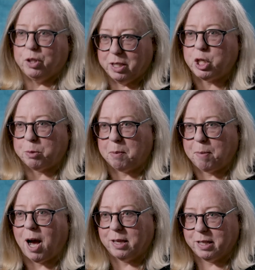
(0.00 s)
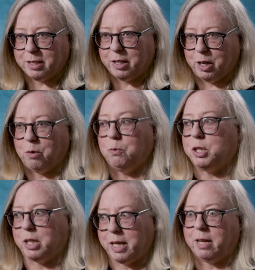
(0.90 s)
legitimate pilot, you know,
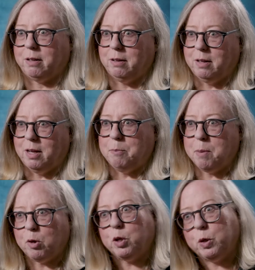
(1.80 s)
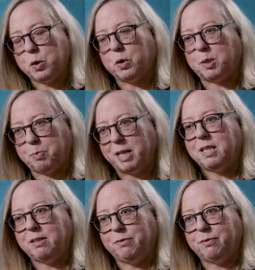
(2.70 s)
which again, people are used to
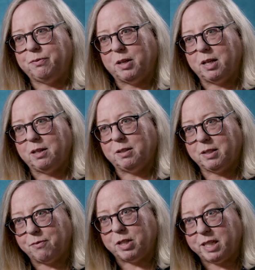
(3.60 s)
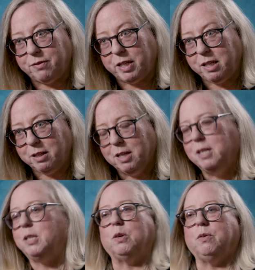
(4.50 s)
expensive uh, stuff on TV.
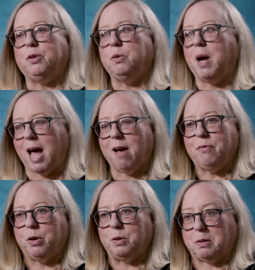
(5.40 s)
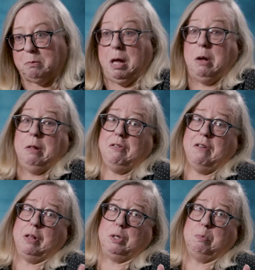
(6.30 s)
So if you have those, if you
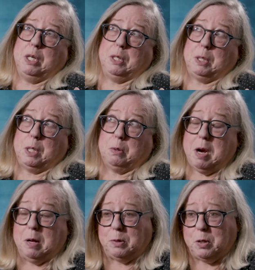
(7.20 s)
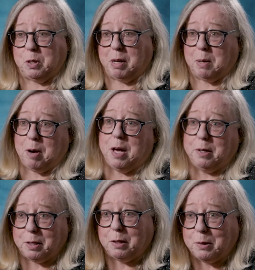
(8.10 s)
have those millions sitting around so you can make a
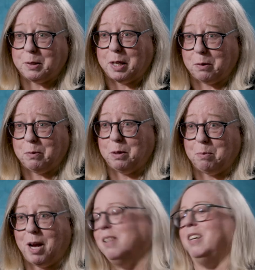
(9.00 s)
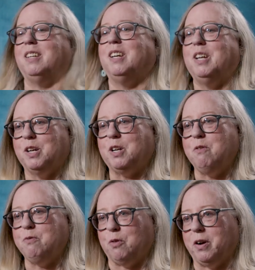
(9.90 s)
pilot that looks like a real pilot,
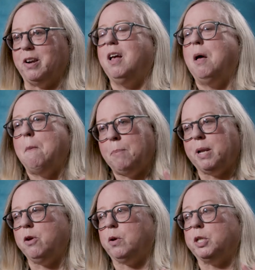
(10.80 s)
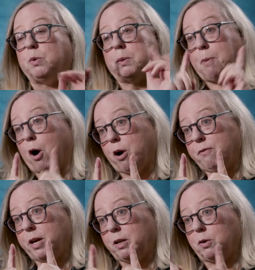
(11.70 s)
go for it. But you can do a part
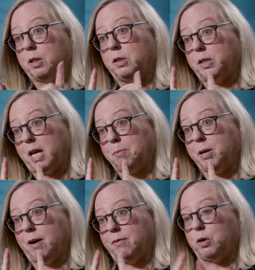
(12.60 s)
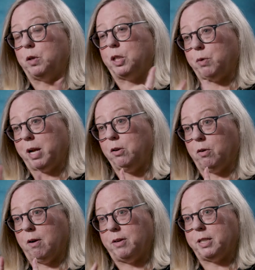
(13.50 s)
of it or a little segment of it or a
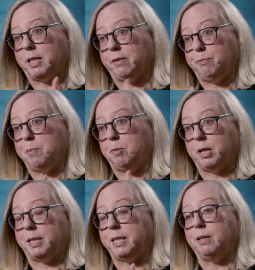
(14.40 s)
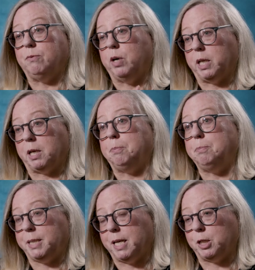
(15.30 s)
trailer of it to give people an idea of what it
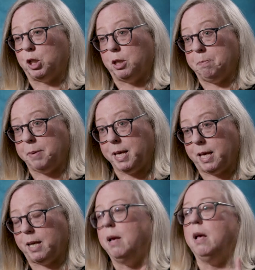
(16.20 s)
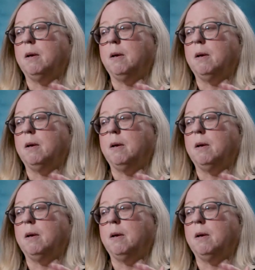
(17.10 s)
could potentially be.